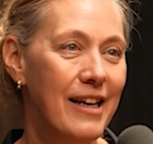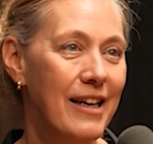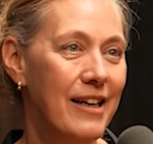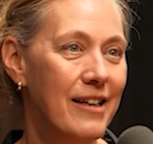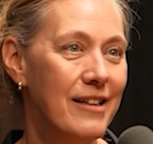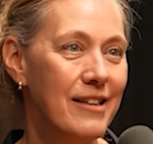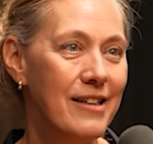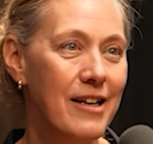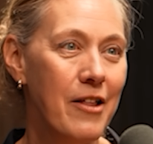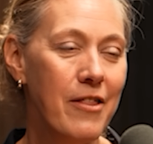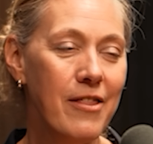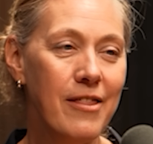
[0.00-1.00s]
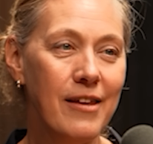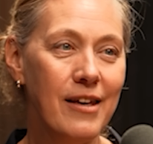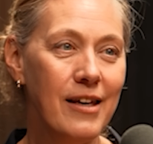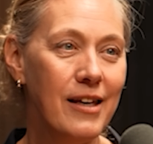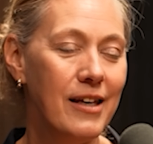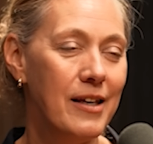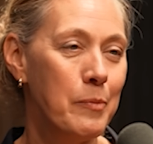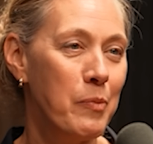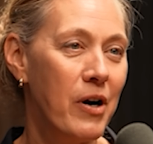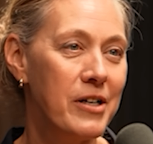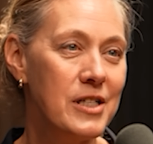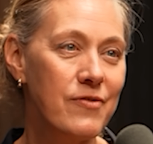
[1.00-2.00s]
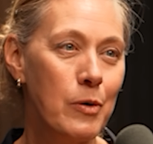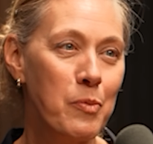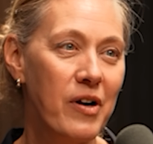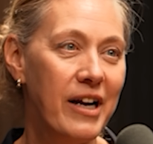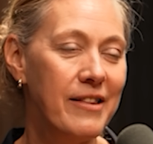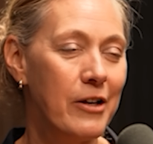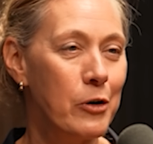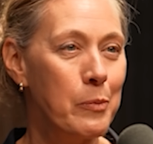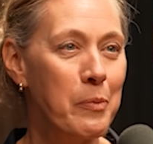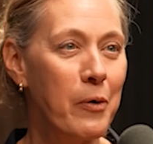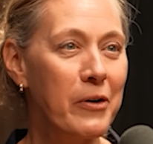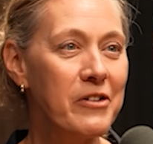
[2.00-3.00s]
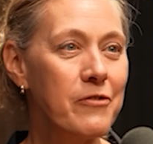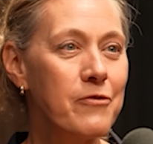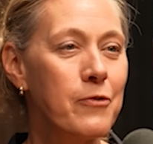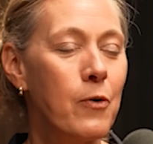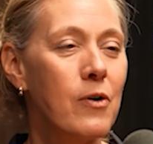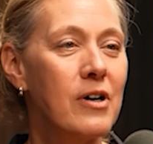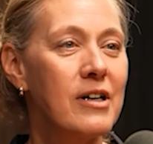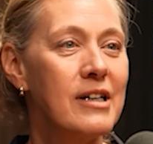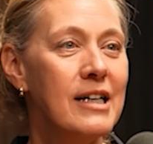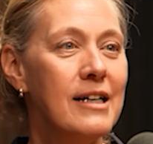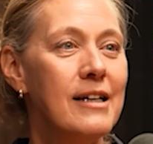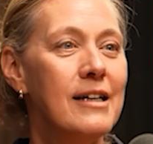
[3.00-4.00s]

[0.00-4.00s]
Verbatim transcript: in the parts of our brain that are important for